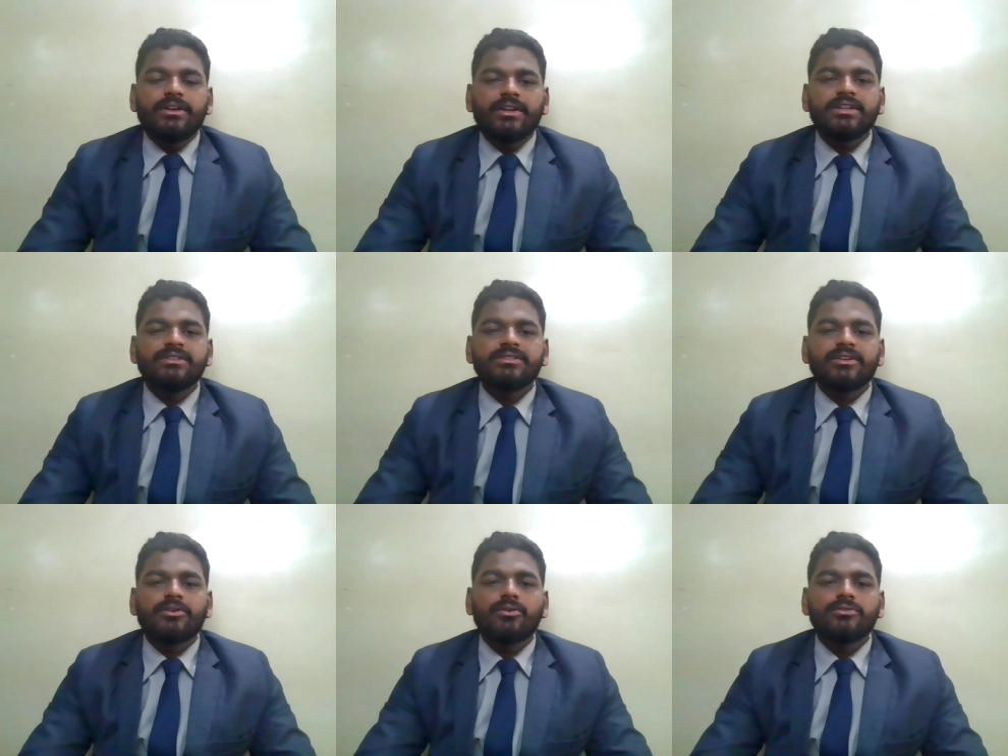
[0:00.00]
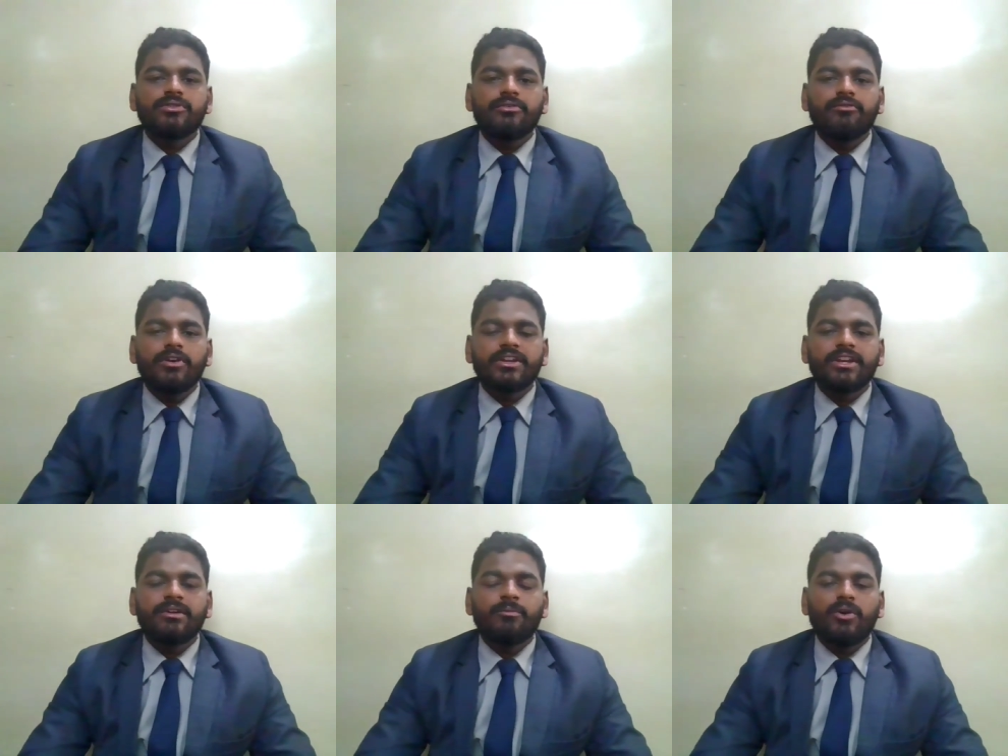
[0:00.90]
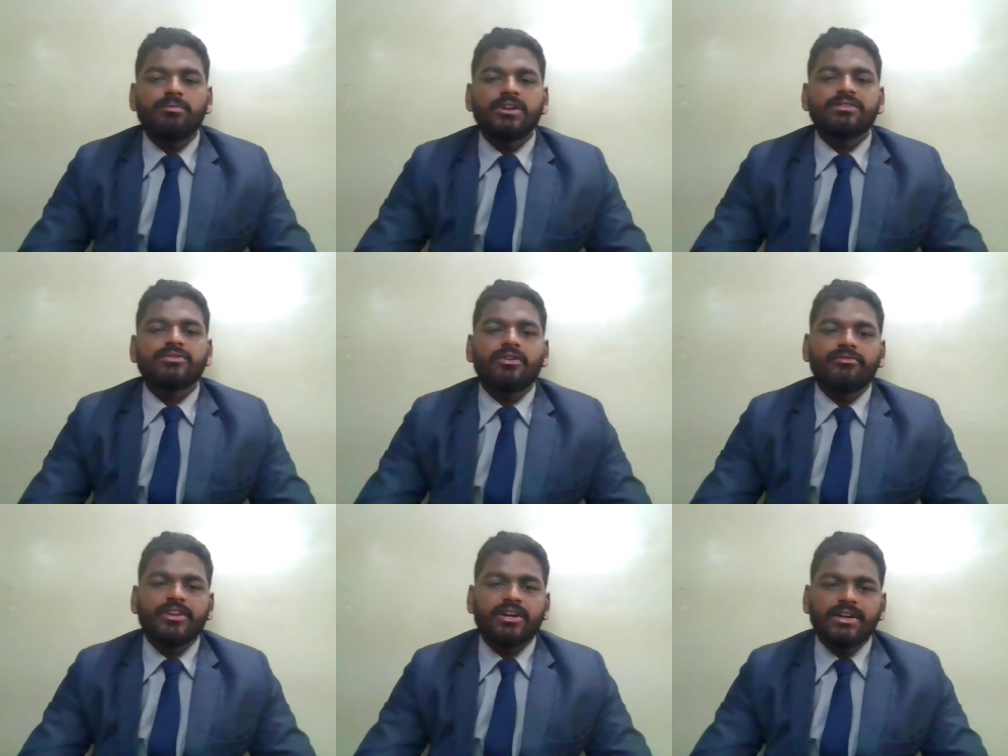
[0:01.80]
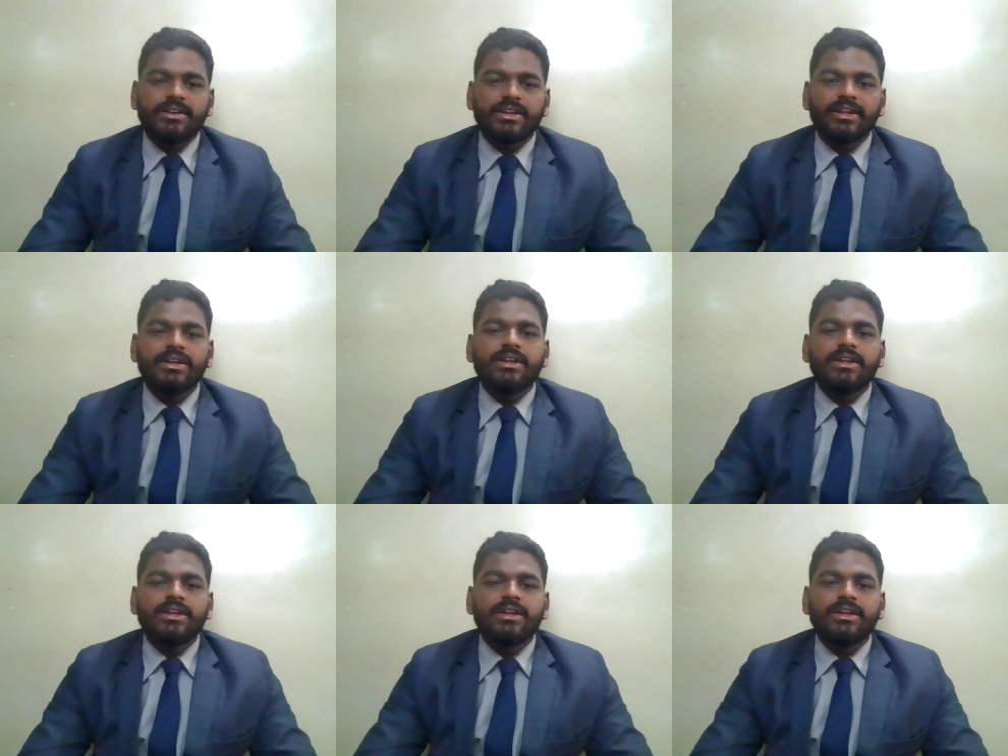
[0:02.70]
trends in growth of working population of the country,